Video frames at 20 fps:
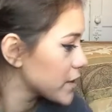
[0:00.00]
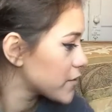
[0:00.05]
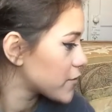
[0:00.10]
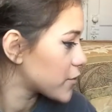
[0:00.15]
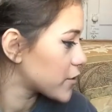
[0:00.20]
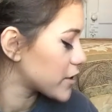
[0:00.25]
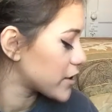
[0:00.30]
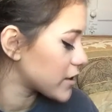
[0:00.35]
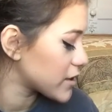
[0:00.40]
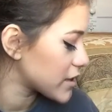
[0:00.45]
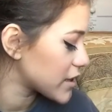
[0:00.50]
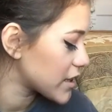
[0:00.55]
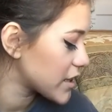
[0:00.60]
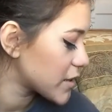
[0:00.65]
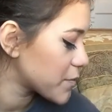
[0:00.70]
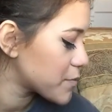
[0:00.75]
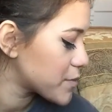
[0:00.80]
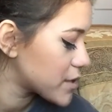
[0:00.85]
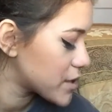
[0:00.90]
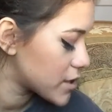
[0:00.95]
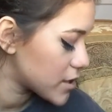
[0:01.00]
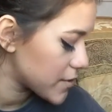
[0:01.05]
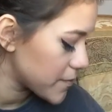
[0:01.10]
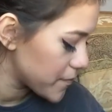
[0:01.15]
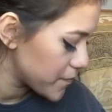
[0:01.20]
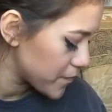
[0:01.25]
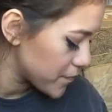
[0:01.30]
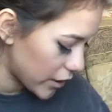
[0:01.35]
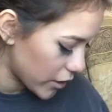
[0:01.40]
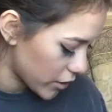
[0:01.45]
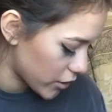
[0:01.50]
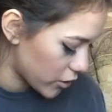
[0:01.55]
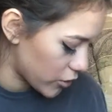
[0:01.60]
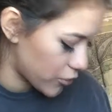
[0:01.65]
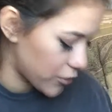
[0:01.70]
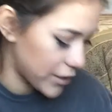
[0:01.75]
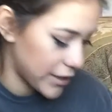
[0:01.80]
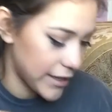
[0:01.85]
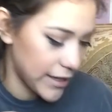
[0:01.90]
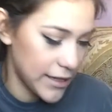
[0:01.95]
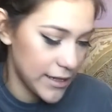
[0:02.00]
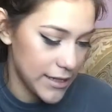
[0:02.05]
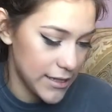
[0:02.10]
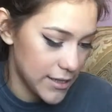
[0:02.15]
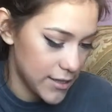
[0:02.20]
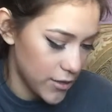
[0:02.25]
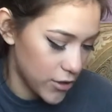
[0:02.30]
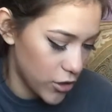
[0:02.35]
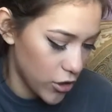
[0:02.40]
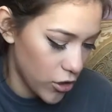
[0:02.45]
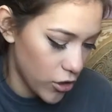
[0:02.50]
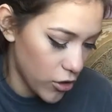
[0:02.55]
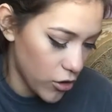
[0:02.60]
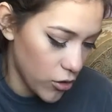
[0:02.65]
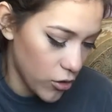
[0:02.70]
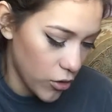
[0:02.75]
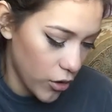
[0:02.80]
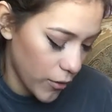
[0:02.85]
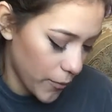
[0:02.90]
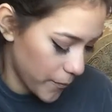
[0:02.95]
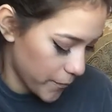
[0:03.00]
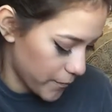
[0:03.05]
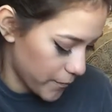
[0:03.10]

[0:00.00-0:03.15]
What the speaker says: For the lips, we are going to go